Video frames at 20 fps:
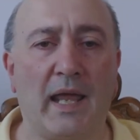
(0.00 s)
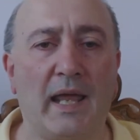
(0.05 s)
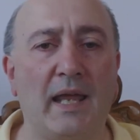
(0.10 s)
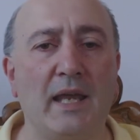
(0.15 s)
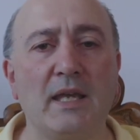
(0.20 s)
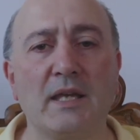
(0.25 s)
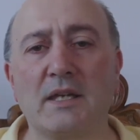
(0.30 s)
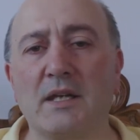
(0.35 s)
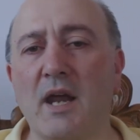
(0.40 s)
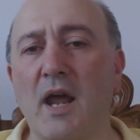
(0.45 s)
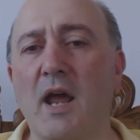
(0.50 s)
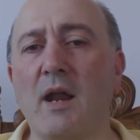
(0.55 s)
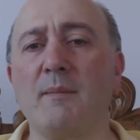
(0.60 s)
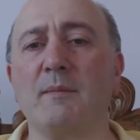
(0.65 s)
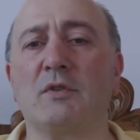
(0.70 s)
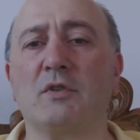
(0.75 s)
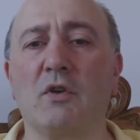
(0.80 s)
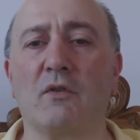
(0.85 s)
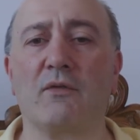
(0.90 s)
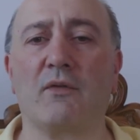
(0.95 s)
In
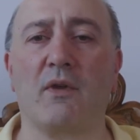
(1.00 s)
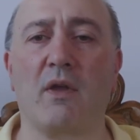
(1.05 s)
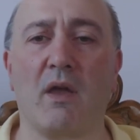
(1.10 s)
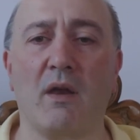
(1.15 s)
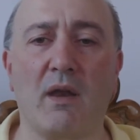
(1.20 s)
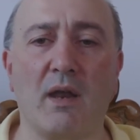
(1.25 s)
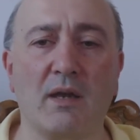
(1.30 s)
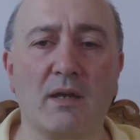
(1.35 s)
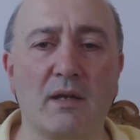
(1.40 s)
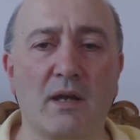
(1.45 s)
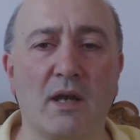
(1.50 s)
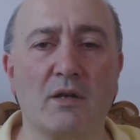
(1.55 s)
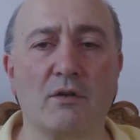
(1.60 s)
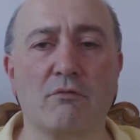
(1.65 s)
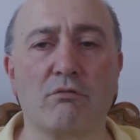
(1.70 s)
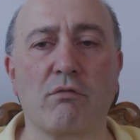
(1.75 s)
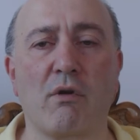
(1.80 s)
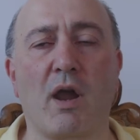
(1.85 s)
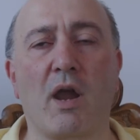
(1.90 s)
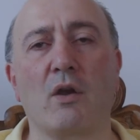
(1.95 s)
terms of Canadian
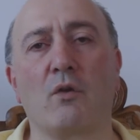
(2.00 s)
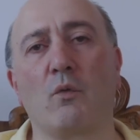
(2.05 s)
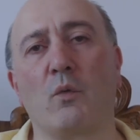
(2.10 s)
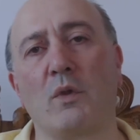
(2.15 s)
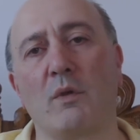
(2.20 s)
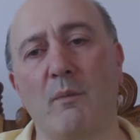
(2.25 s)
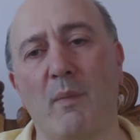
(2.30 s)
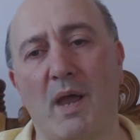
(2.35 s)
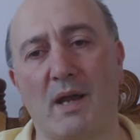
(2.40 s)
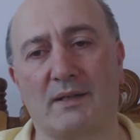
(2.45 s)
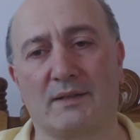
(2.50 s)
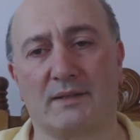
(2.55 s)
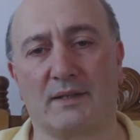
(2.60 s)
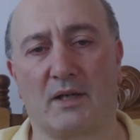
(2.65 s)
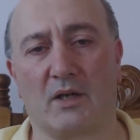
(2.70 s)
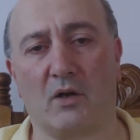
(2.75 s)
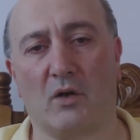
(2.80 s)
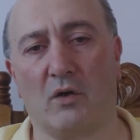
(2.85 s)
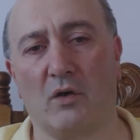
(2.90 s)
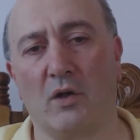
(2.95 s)
trade with
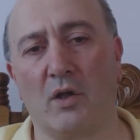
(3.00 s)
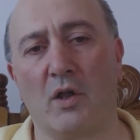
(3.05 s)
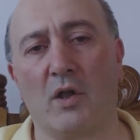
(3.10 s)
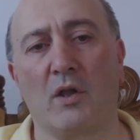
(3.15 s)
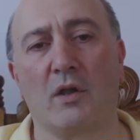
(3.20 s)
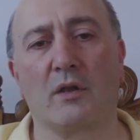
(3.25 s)
Mexico,